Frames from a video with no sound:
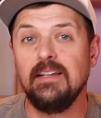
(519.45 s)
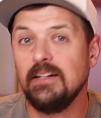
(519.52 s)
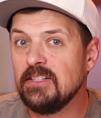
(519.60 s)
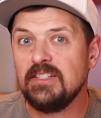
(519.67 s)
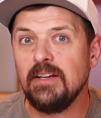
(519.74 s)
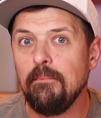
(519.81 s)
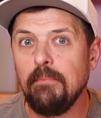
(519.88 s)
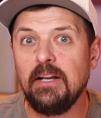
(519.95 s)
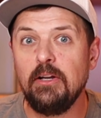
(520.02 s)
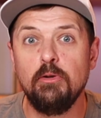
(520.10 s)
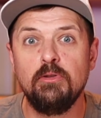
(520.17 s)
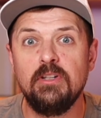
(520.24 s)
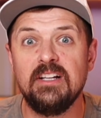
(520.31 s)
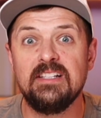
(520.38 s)
there's somebody
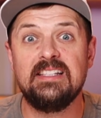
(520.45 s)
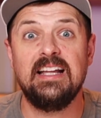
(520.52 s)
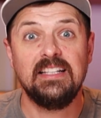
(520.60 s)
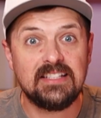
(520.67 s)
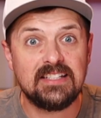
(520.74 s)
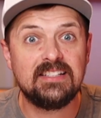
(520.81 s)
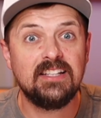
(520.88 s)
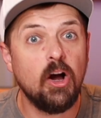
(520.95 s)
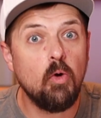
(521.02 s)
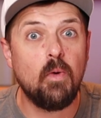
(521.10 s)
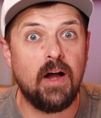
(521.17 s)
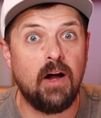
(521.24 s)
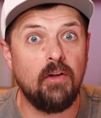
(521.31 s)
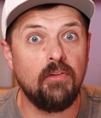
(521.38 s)
who does that so
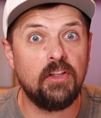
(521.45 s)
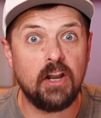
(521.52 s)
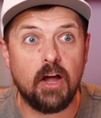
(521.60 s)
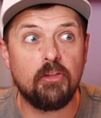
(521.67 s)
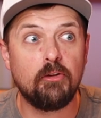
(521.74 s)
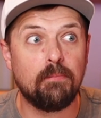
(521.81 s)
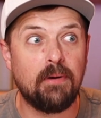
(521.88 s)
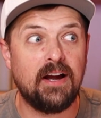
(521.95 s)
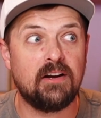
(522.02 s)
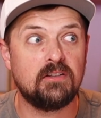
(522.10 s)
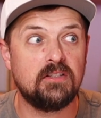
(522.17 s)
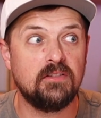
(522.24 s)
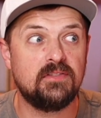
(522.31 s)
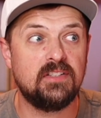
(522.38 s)
well that other
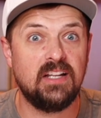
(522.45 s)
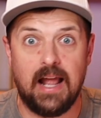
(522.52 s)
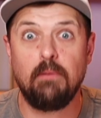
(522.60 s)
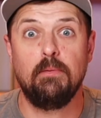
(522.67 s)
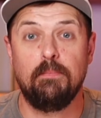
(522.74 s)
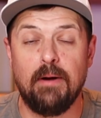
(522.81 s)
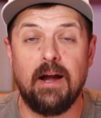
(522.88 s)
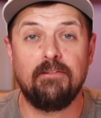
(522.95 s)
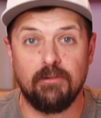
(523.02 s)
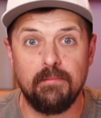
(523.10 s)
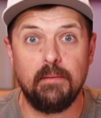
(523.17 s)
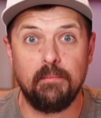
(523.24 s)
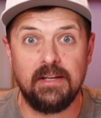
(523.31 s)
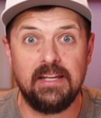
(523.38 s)
buyers have said, I would buy
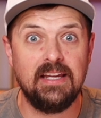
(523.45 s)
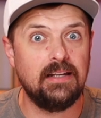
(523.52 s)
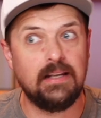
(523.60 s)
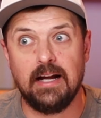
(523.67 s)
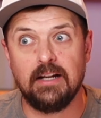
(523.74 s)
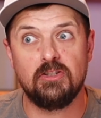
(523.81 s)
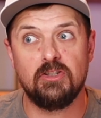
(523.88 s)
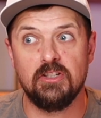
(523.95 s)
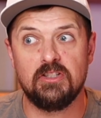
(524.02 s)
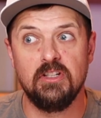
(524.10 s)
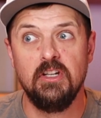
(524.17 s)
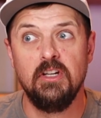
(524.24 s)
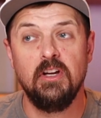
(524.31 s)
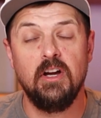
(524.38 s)
from them again, not
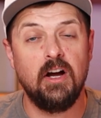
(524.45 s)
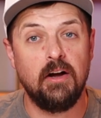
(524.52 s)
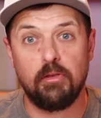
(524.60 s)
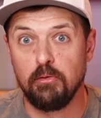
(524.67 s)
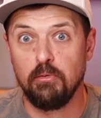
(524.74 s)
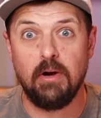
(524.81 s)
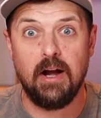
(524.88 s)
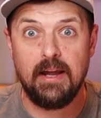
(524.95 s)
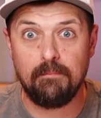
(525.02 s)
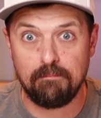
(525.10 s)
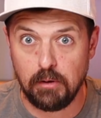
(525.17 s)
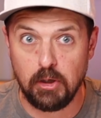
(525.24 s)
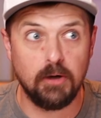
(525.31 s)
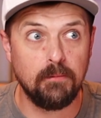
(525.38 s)
just through
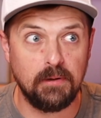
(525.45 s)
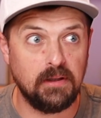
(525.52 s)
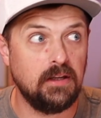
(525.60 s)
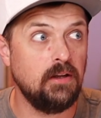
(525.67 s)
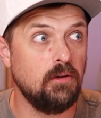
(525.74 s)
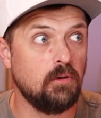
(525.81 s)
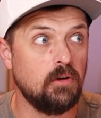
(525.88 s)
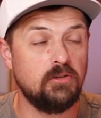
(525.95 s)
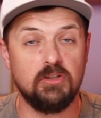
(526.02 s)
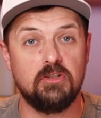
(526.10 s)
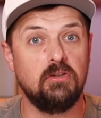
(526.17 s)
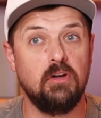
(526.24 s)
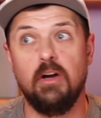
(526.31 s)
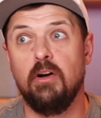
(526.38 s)
hyperbole or
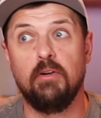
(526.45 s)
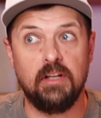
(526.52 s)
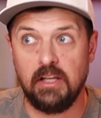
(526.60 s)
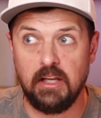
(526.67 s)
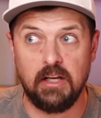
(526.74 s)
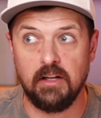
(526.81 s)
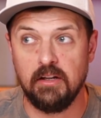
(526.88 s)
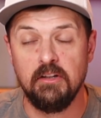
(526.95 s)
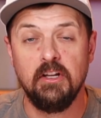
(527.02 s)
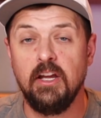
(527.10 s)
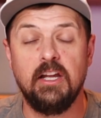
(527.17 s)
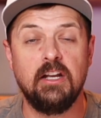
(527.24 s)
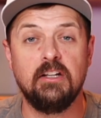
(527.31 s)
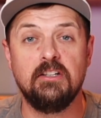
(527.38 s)
just, in
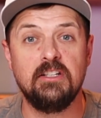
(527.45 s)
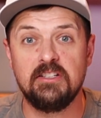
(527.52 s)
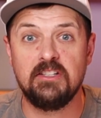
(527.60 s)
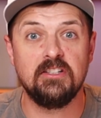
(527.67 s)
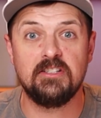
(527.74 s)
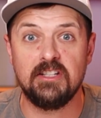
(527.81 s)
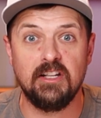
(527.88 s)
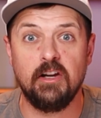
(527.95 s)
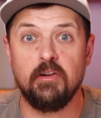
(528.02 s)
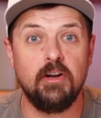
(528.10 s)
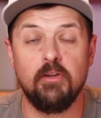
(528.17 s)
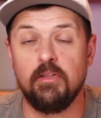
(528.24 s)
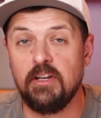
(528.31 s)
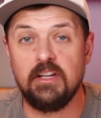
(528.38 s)
a distant
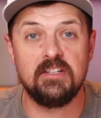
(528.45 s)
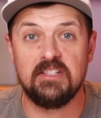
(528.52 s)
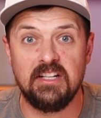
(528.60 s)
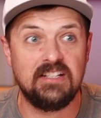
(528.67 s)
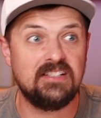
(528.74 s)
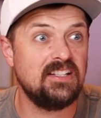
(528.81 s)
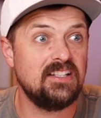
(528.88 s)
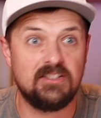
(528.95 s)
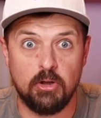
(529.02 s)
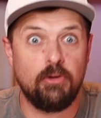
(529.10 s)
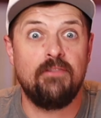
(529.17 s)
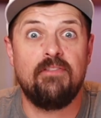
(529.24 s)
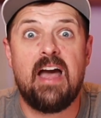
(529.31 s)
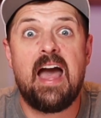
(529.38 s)
scenario that doesn't exist.
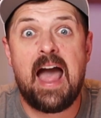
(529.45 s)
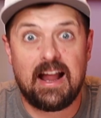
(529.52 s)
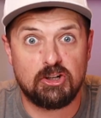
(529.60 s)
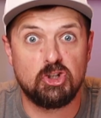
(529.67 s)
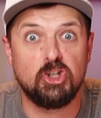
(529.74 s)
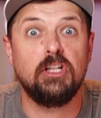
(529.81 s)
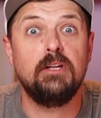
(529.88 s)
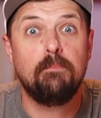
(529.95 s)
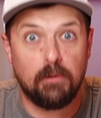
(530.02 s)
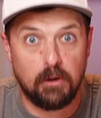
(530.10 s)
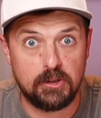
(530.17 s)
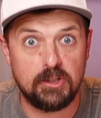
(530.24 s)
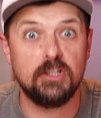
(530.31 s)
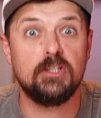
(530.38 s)
No, they've actually
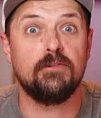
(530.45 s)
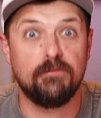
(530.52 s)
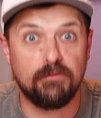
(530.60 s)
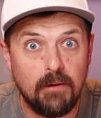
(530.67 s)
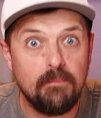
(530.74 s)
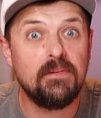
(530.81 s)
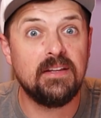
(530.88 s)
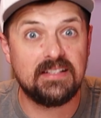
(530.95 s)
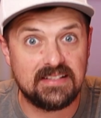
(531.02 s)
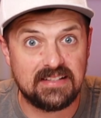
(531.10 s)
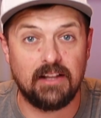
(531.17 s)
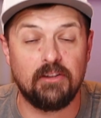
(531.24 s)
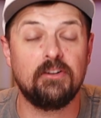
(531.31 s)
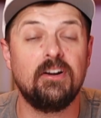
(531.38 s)
purchased from this
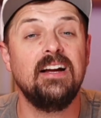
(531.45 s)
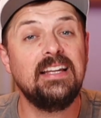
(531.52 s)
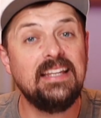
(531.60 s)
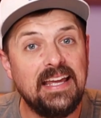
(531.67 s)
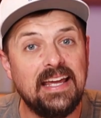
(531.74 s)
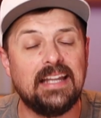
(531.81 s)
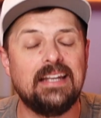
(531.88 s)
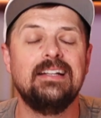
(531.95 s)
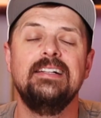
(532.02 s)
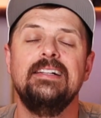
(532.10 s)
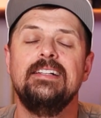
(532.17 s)
seller again.